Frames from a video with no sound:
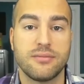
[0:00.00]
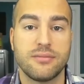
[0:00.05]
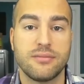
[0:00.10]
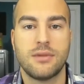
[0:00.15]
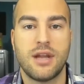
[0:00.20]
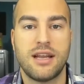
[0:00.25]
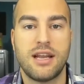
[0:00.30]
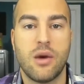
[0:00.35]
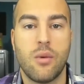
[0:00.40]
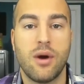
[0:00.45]

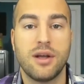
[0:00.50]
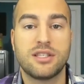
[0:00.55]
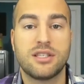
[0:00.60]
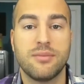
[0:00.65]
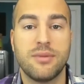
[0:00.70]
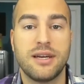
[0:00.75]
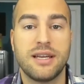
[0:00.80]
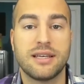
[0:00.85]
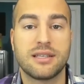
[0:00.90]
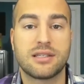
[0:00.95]
Now, once
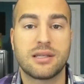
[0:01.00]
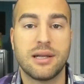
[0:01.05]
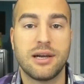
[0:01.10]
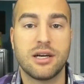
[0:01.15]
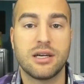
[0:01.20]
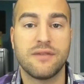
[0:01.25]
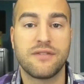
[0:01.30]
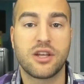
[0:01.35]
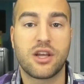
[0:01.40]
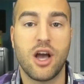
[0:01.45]
somebody is
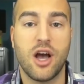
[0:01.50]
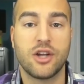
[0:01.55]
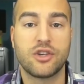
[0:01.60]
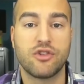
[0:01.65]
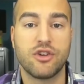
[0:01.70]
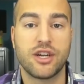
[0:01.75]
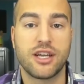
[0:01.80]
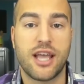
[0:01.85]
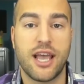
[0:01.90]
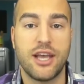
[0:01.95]
cleared of the
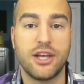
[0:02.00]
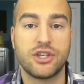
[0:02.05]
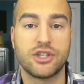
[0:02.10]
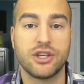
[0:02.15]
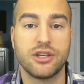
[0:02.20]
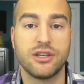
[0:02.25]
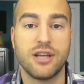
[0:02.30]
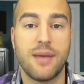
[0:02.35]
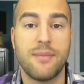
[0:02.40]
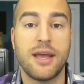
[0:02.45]

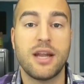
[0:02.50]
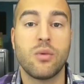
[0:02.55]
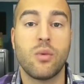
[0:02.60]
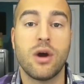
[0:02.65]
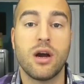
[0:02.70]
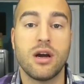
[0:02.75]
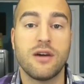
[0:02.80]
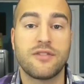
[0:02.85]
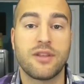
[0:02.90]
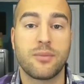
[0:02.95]
contraindication and made
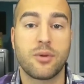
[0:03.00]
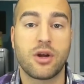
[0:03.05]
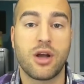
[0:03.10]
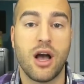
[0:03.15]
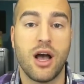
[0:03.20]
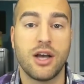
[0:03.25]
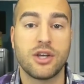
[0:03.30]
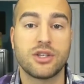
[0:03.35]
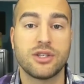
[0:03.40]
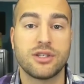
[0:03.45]
aware of the
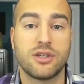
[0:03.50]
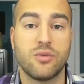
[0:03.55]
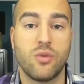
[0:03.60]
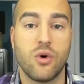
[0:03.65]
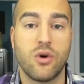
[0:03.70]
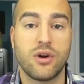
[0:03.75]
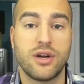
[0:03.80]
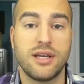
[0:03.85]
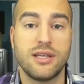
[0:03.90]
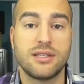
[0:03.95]
precautions and
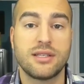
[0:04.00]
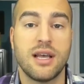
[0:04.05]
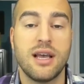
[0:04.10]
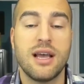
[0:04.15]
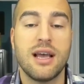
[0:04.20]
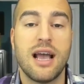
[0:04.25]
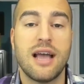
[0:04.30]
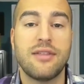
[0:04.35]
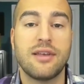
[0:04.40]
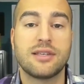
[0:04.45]
warnings,
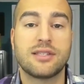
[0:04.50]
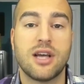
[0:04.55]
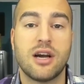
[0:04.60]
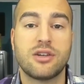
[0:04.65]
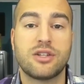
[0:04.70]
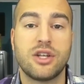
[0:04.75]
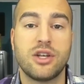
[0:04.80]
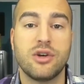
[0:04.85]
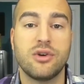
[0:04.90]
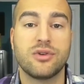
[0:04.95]
and they
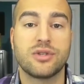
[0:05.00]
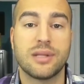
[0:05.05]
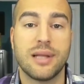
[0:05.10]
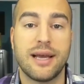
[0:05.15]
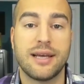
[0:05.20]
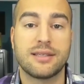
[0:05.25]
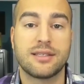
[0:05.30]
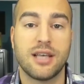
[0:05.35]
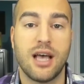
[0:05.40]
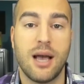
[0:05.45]
start to use
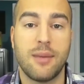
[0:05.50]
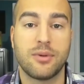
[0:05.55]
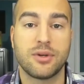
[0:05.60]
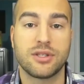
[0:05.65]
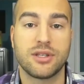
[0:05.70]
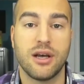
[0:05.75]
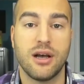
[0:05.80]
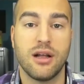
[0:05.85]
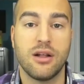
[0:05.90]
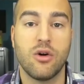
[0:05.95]

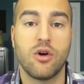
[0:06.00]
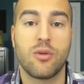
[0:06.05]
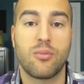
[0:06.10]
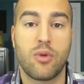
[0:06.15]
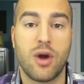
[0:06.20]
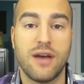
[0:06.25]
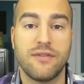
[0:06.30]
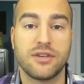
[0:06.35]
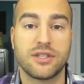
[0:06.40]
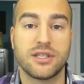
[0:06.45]
lansoprazole or
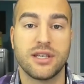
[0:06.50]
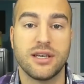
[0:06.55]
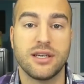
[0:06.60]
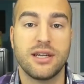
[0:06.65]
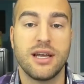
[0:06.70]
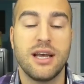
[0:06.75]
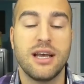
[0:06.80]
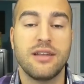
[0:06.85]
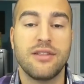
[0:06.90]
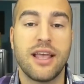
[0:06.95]

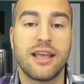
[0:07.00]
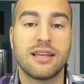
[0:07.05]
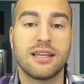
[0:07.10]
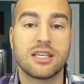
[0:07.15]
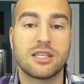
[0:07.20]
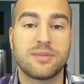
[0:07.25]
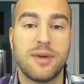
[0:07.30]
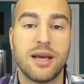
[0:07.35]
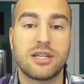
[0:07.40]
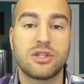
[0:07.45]
Prevacid, they can
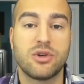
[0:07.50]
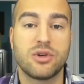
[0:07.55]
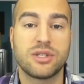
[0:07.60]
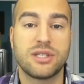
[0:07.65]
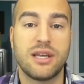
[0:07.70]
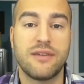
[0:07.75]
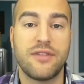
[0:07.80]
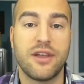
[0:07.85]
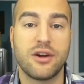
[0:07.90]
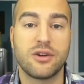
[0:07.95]
expect to
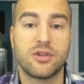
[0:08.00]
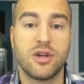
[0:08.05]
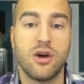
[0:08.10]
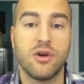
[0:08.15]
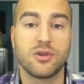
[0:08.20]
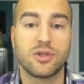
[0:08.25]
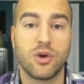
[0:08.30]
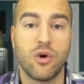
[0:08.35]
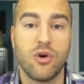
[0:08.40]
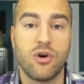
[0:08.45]
receive their
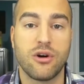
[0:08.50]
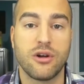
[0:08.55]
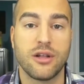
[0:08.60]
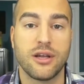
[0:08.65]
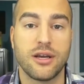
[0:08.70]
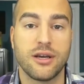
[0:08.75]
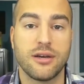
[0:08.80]
dose orally.